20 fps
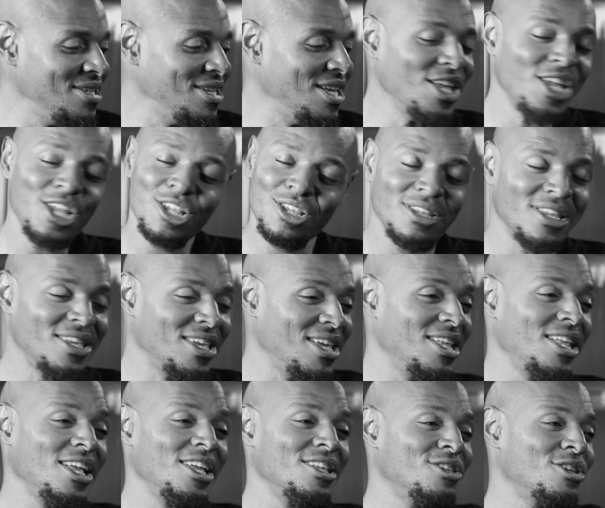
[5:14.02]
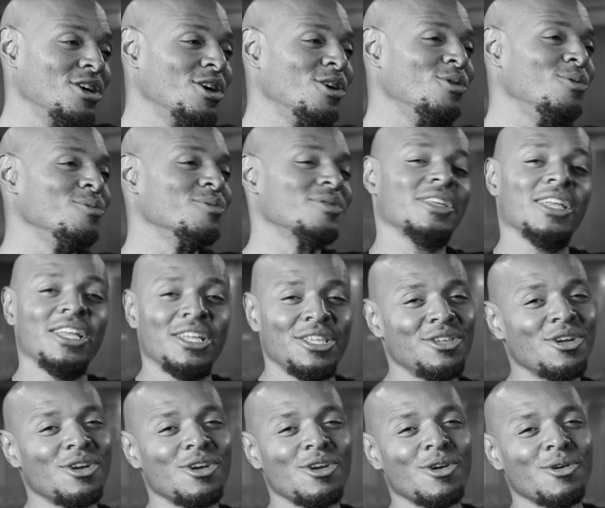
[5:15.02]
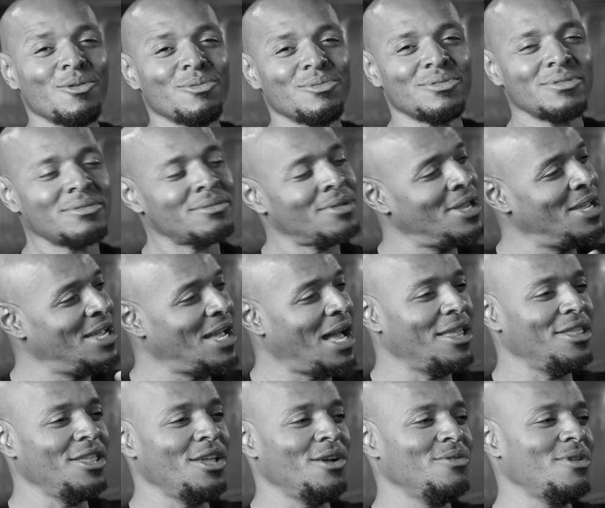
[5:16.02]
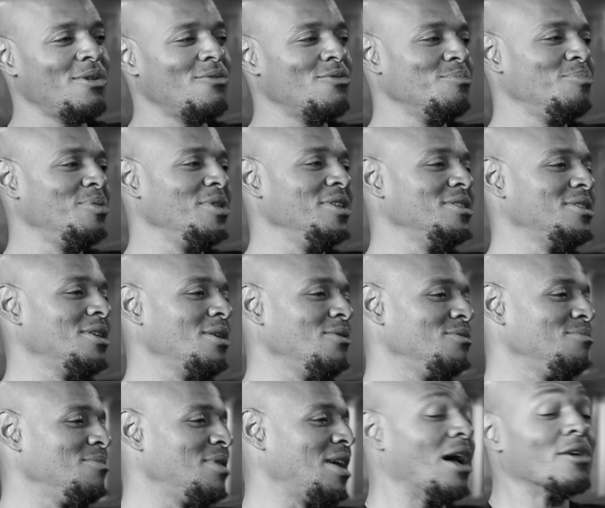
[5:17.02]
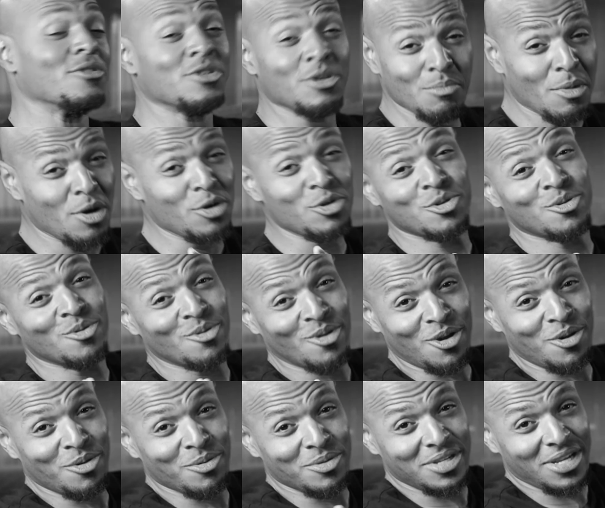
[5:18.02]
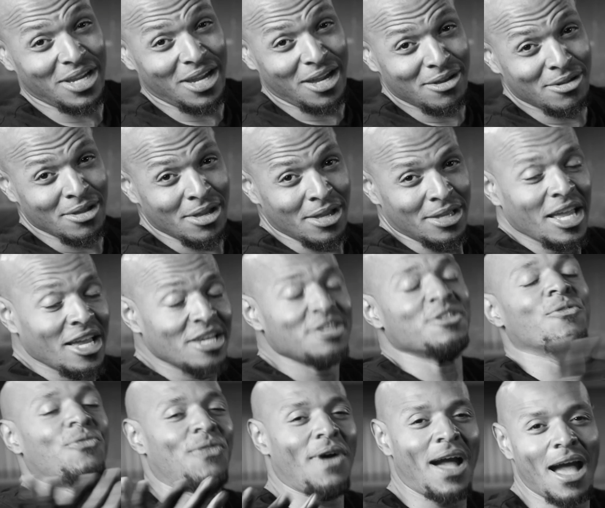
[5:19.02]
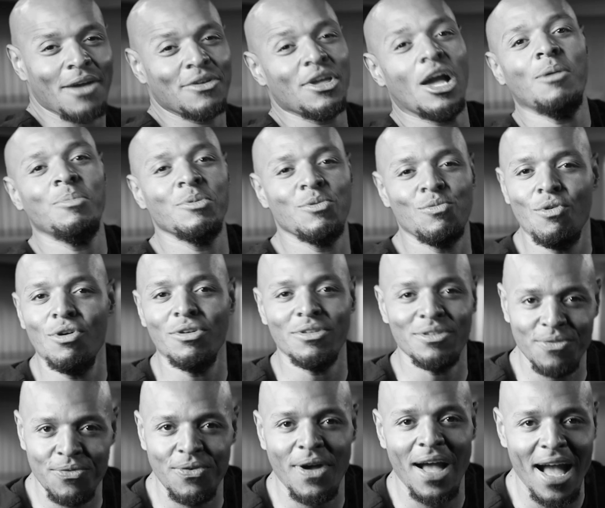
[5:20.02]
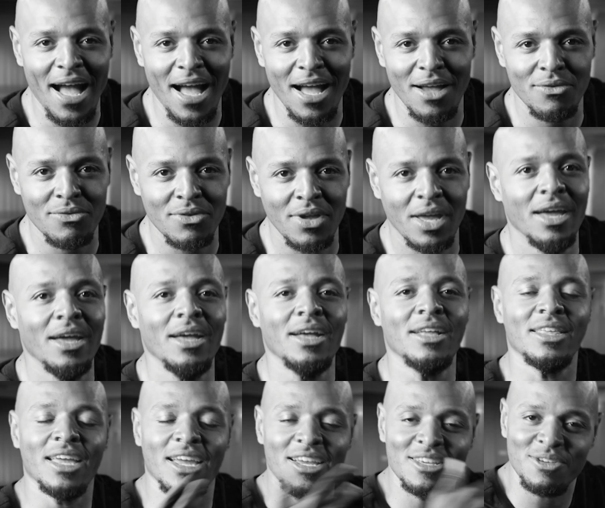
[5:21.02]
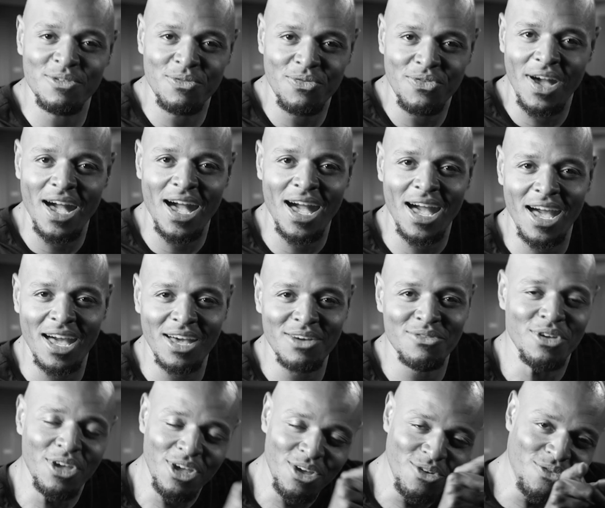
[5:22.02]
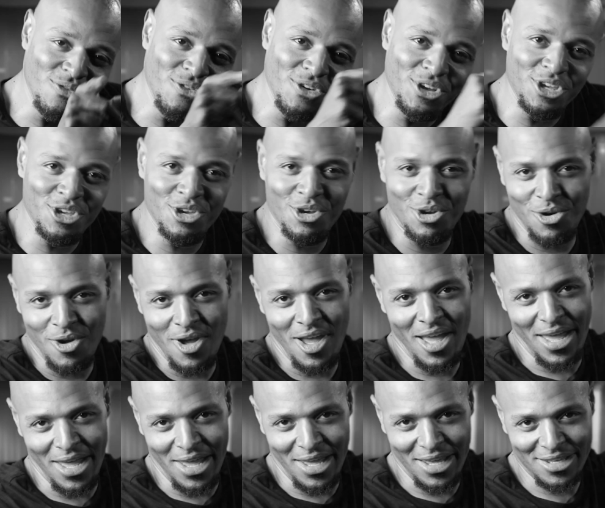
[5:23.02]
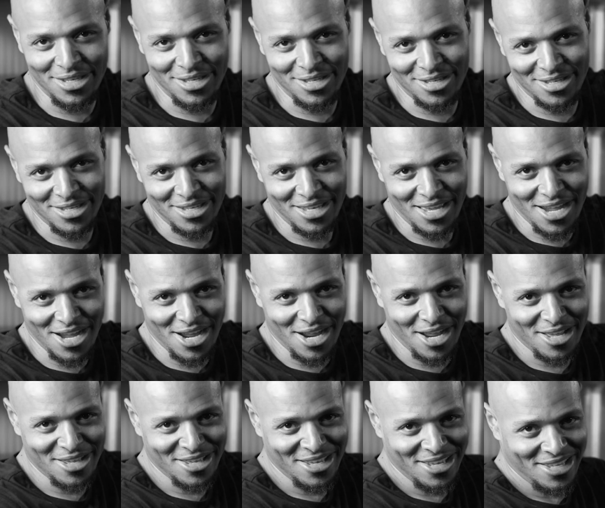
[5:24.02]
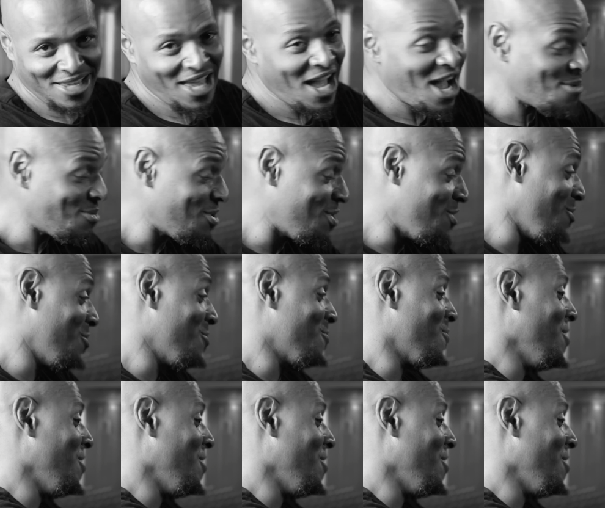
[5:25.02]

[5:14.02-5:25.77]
It hit, it hit tones. It hit nerves. I loved every piece of it, man. I was emotional the whole time. There's the five. Y'all been wanting the five. There's a five for your ass. All right. Now I'm gonna do the